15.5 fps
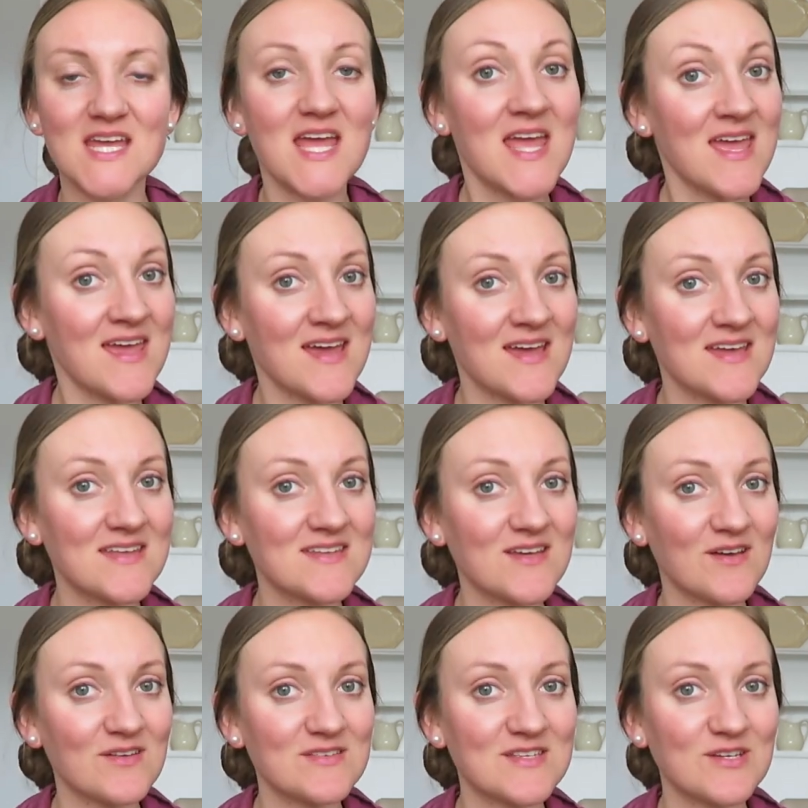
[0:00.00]
and
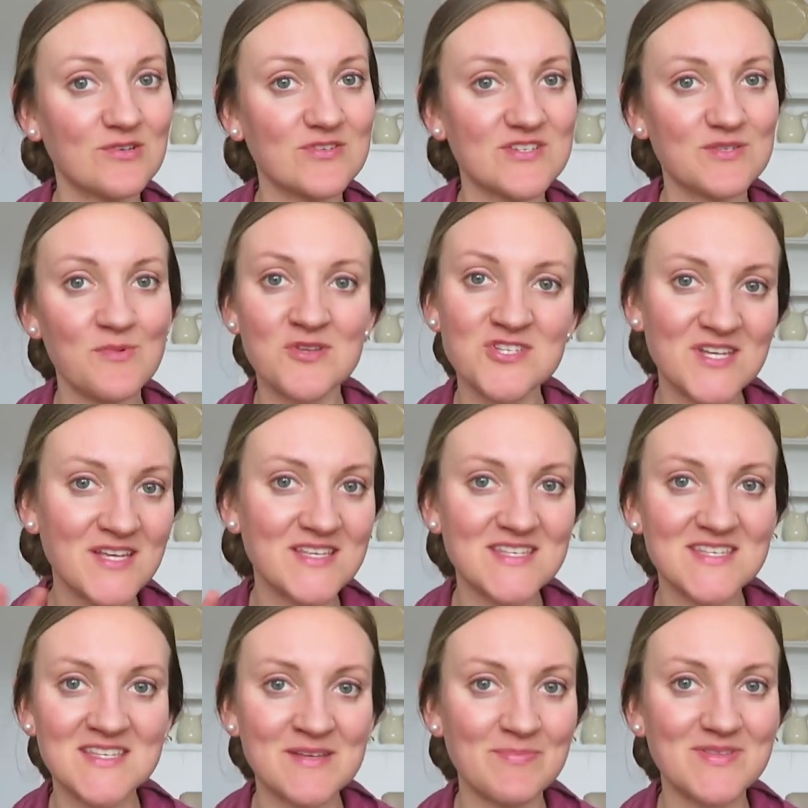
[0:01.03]
also just watching the
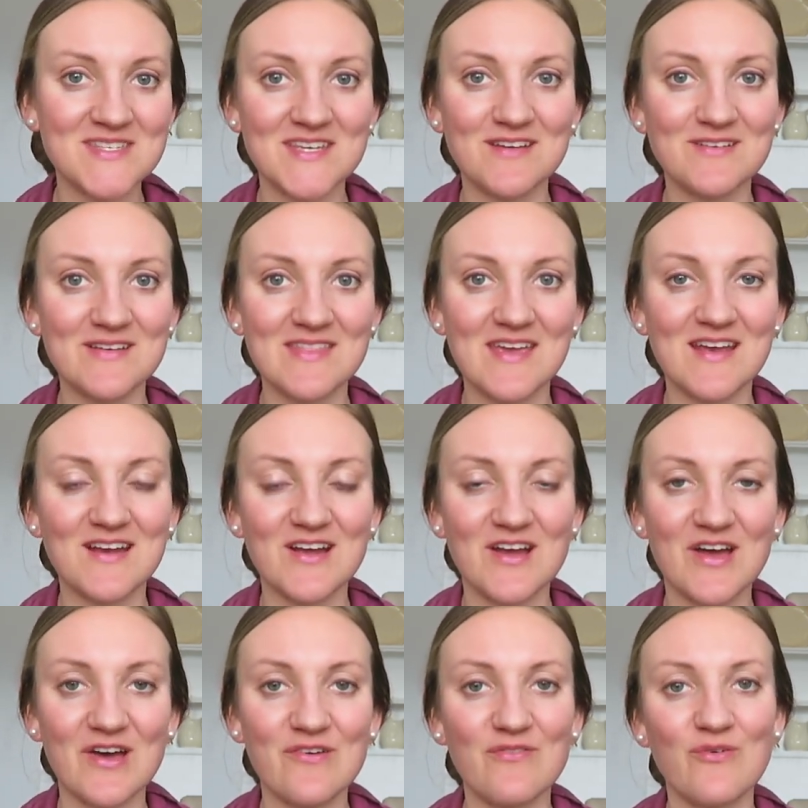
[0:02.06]
snippets here and there
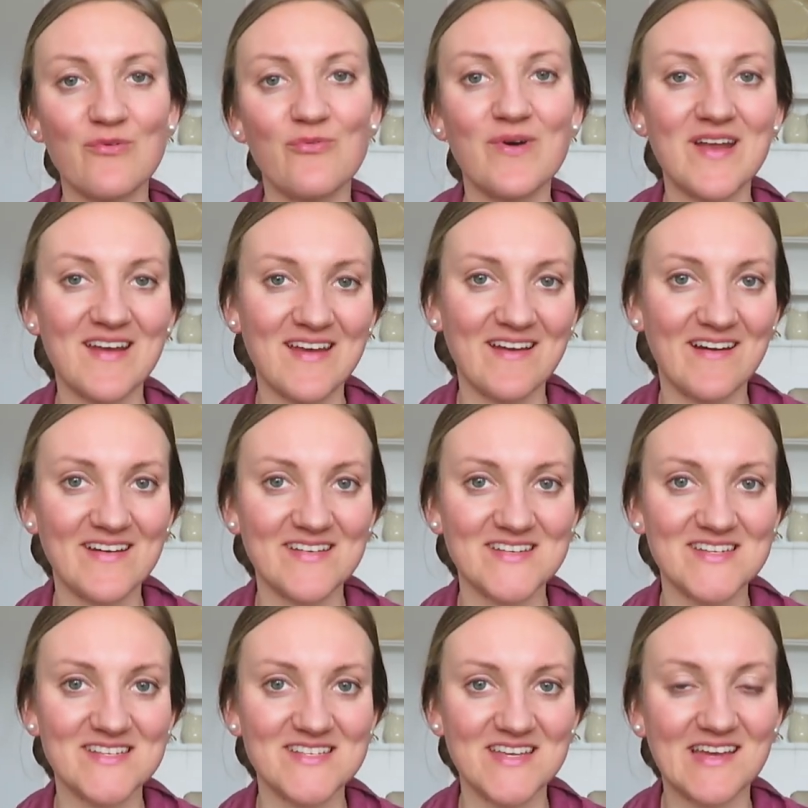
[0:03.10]
of what I got
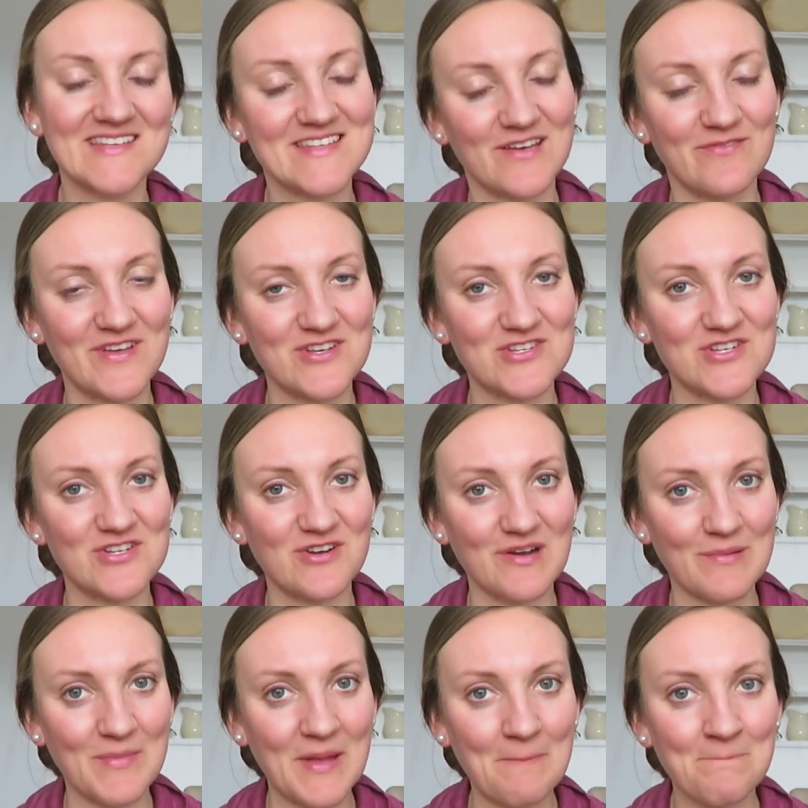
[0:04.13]
to see at Salvation
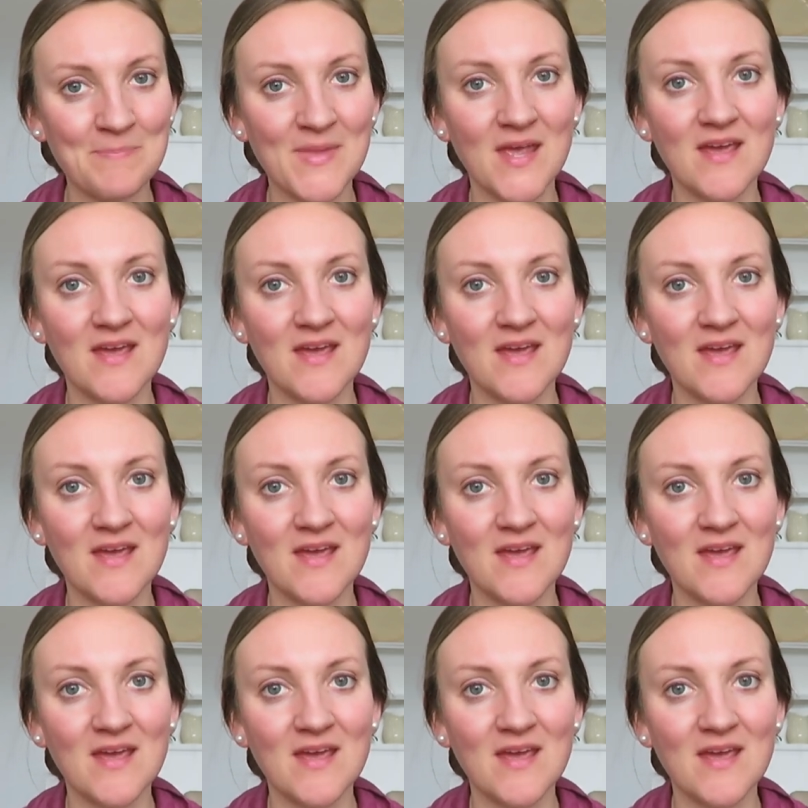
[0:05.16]
Army.